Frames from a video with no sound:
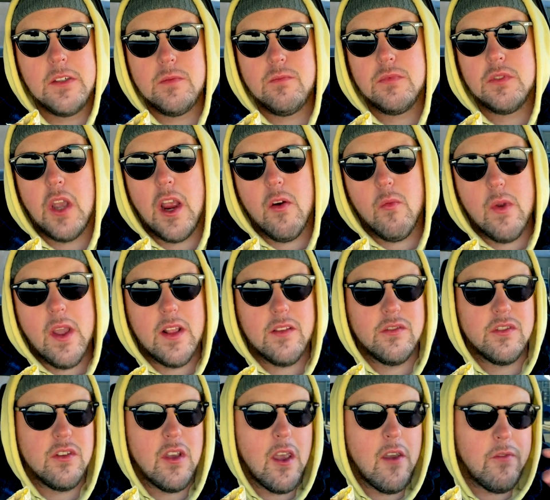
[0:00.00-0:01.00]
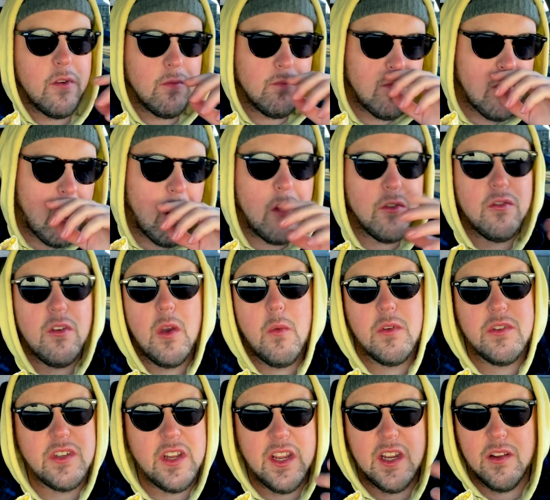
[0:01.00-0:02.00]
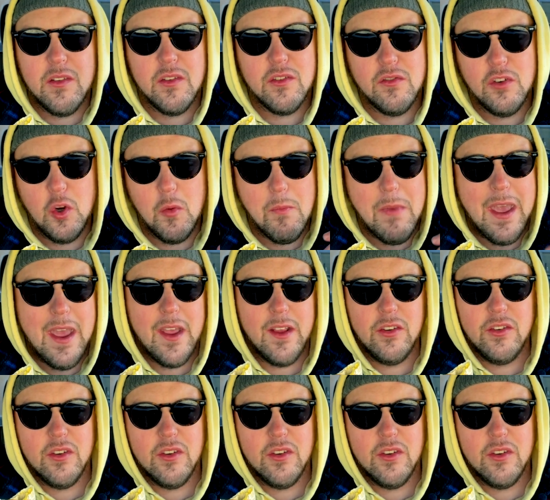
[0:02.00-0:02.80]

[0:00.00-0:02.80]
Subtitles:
I read stuff, and also I was taking this new meds,